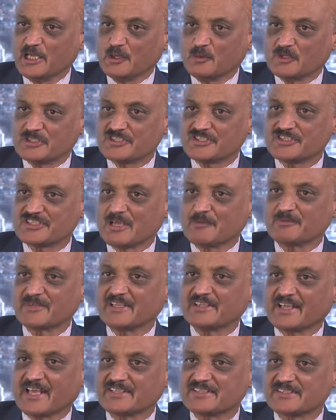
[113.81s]
which is
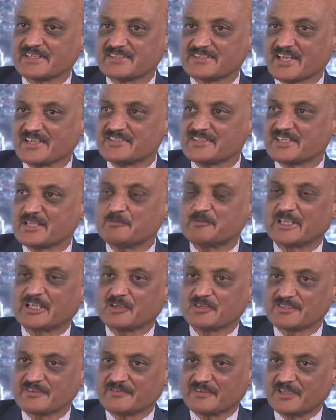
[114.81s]
something that's, as I said,
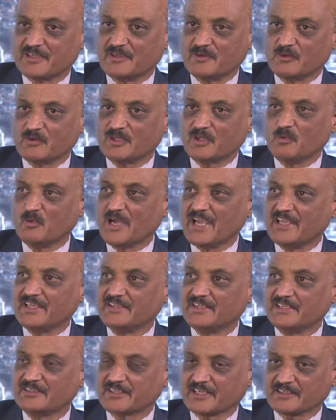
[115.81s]
because of the, the way
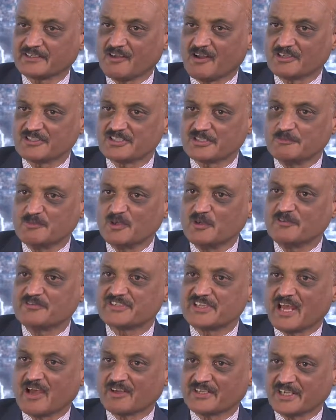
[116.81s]
the technology
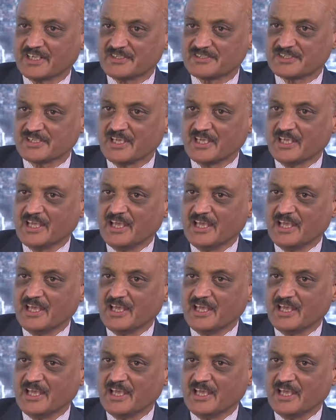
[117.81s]
moves nowadays,